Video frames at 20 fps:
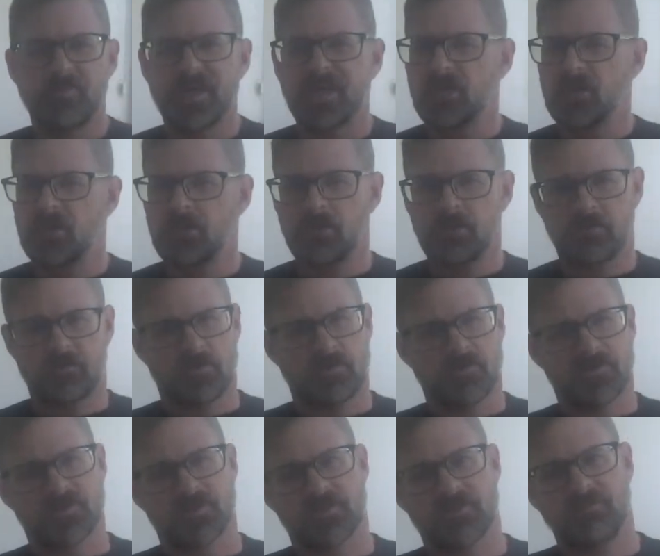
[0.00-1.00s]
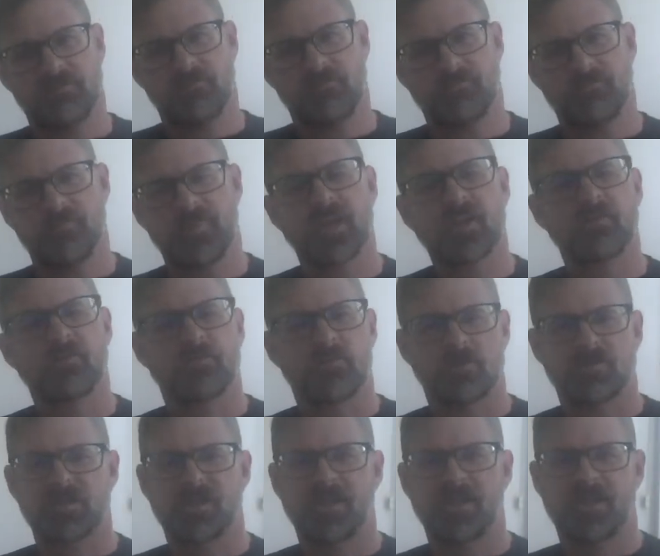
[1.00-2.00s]
mega-universe,
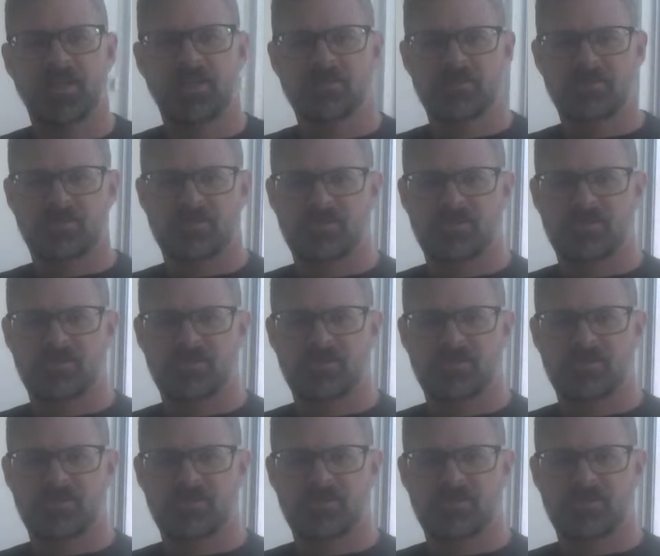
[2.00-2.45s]
megaverse line condition